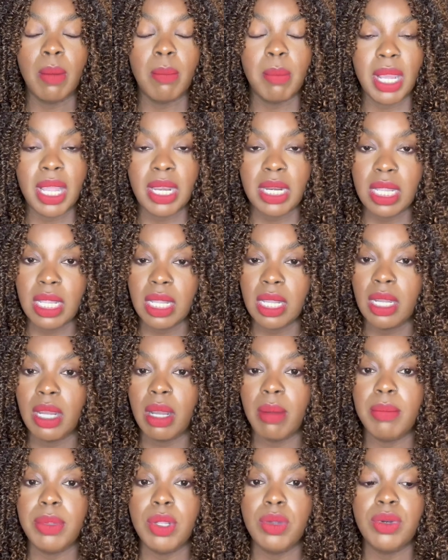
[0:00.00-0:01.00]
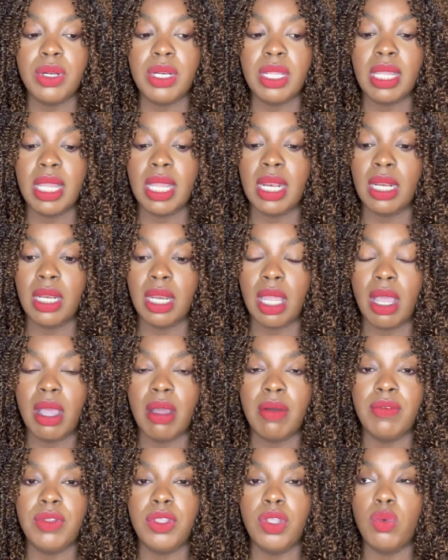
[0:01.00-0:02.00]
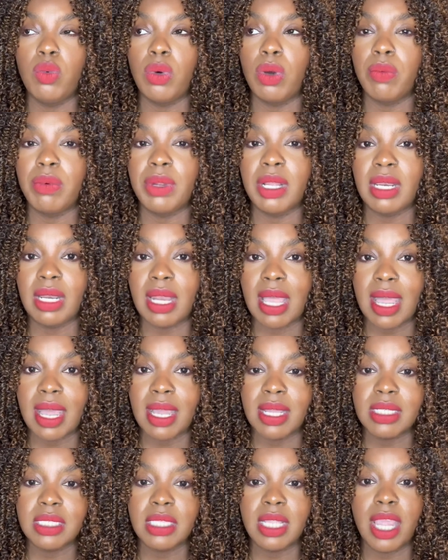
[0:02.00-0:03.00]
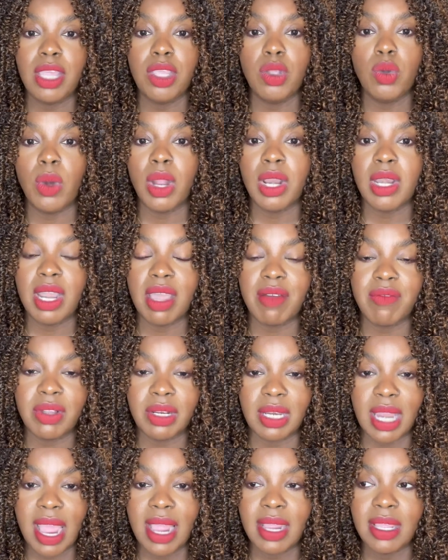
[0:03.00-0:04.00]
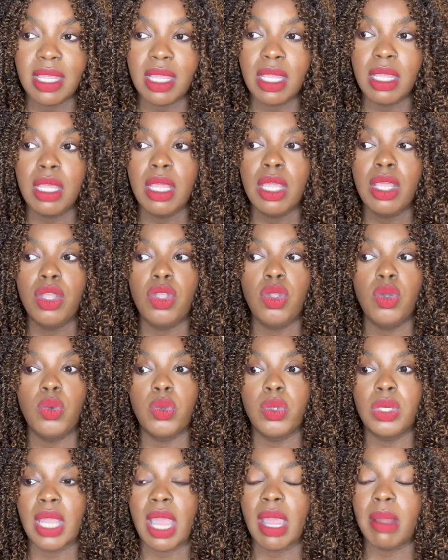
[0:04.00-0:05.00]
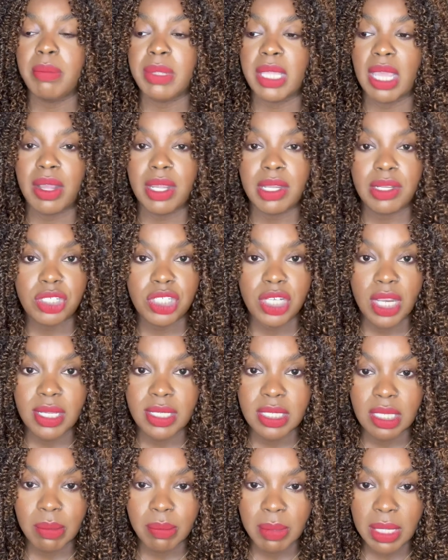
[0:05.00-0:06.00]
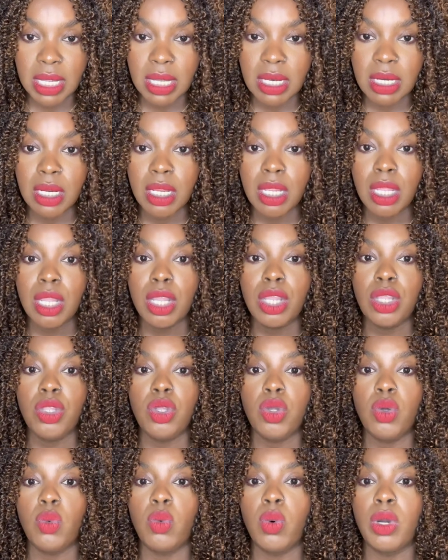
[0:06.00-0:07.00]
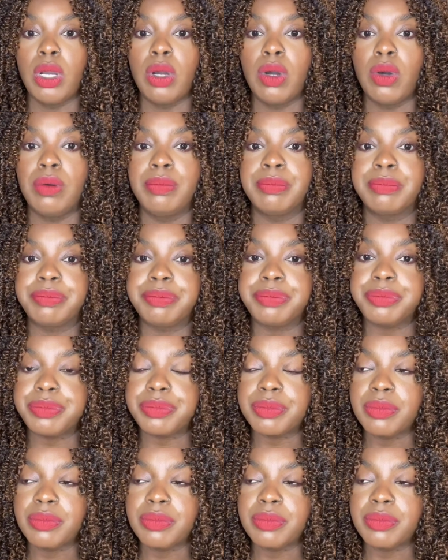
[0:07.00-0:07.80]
Money, community, and love, you will realize that you are never lacking. You will not be out here chasing men. You will